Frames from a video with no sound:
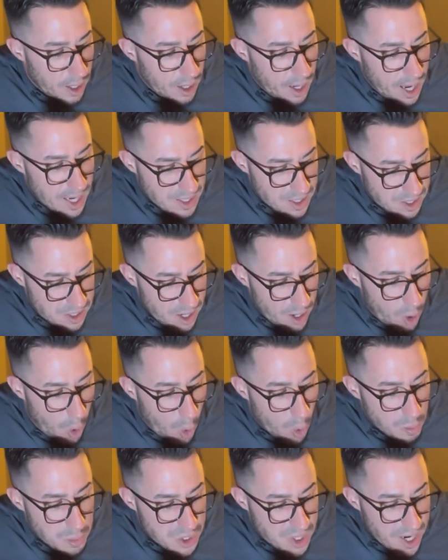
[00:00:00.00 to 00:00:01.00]
As I said,
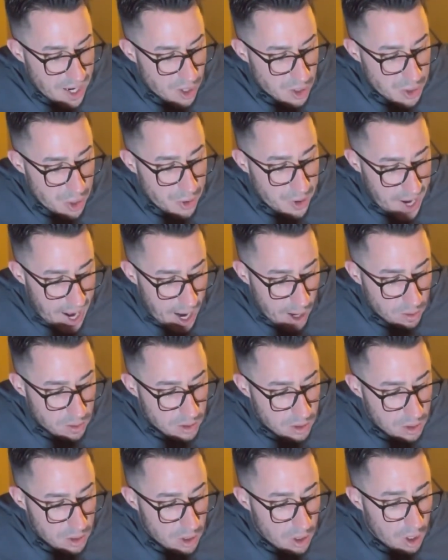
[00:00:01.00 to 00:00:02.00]
home sales are down.
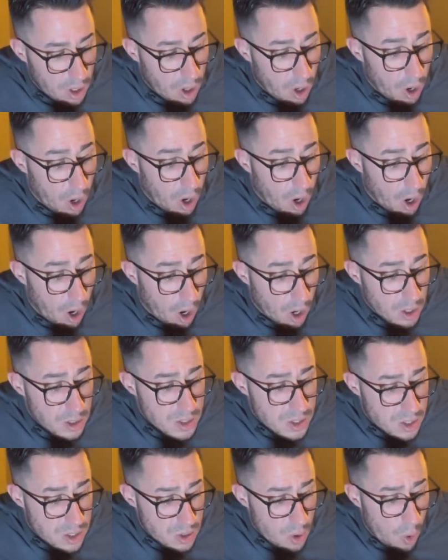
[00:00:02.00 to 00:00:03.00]

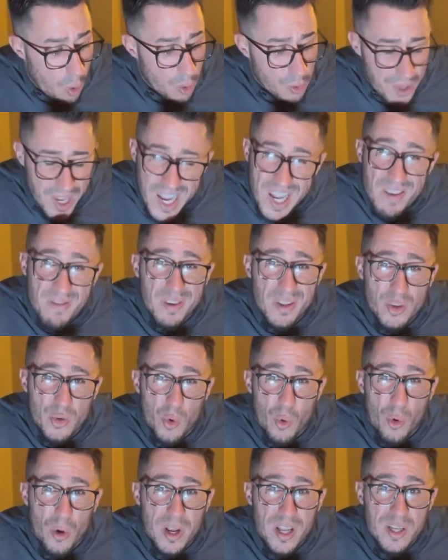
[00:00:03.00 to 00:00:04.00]
Unsold
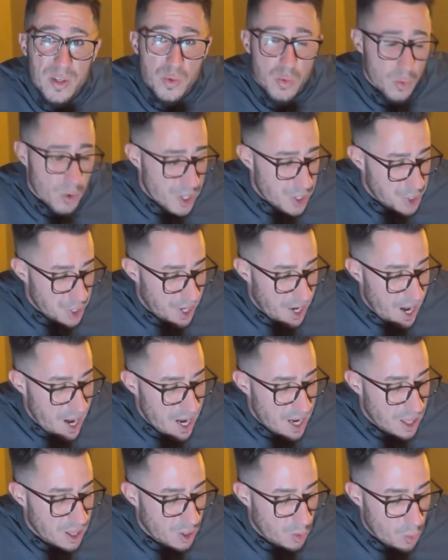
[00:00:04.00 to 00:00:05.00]
inventory is reaching
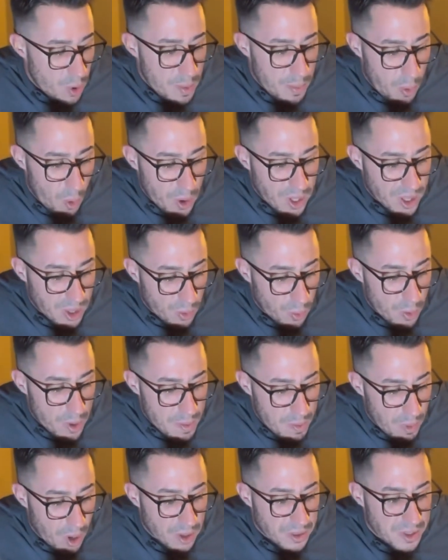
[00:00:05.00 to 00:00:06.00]
a 3.3
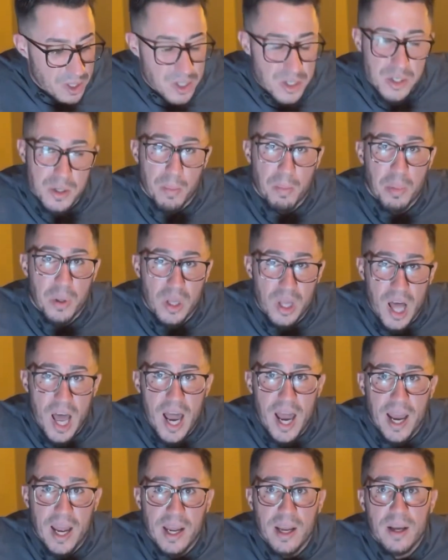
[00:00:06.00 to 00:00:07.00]
month
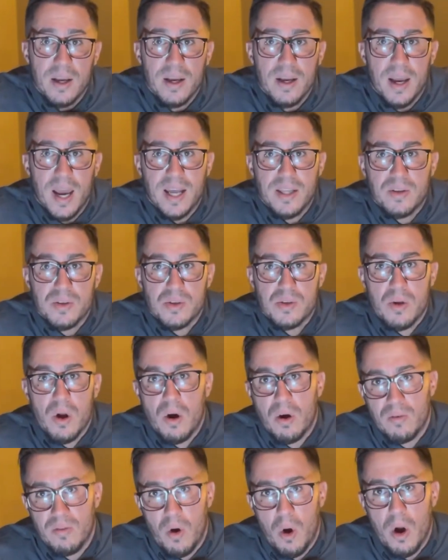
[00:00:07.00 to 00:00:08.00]
supply at the
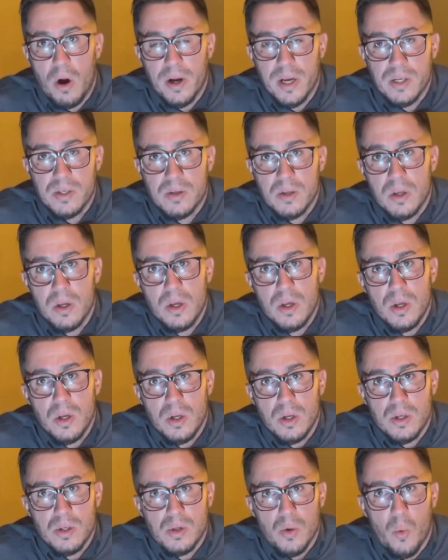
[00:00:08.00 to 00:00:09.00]
start of August.
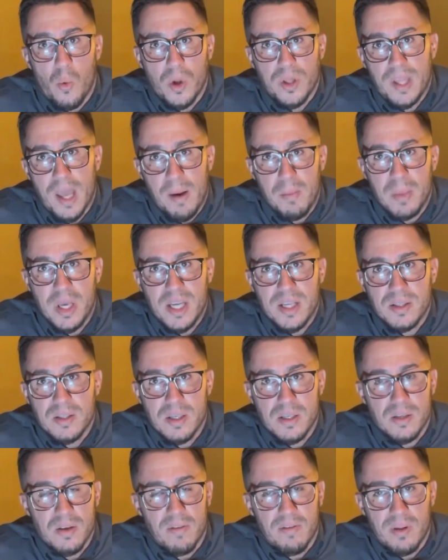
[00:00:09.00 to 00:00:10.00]
So what that means
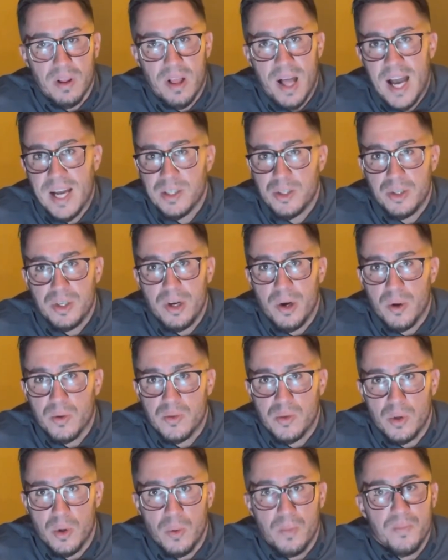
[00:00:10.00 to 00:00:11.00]
is over the last year or
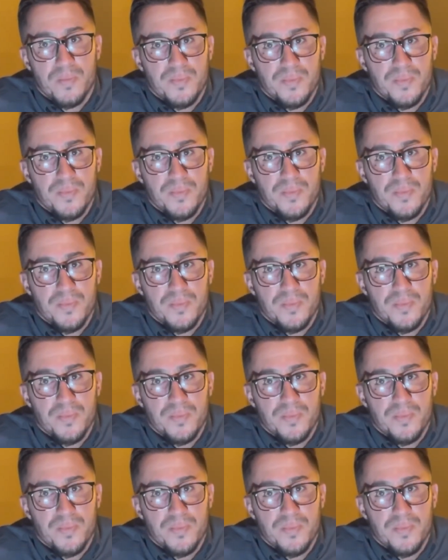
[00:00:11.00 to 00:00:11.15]
two,